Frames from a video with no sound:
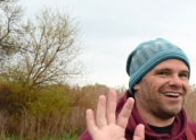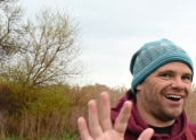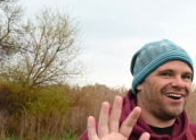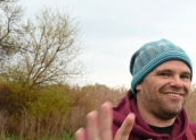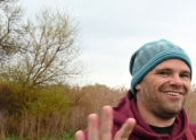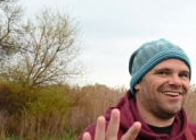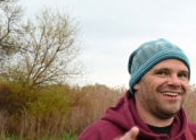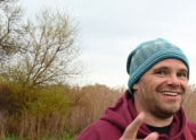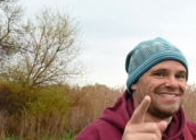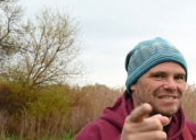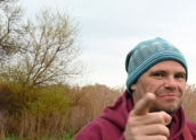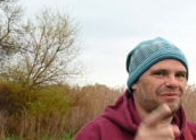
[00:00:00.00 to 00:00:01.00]
I
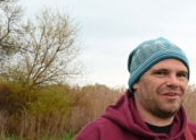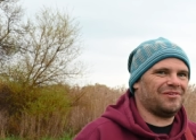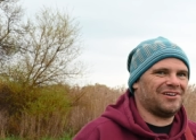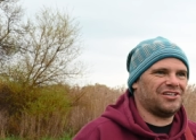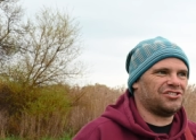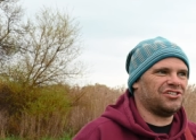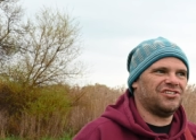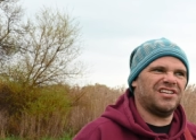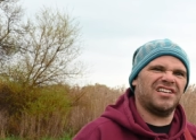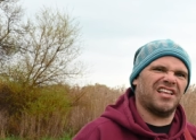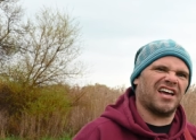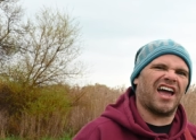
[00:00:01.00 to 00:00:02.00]
realise that's probably why you tuned
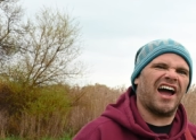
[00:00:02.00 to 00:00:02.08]
in, you're like,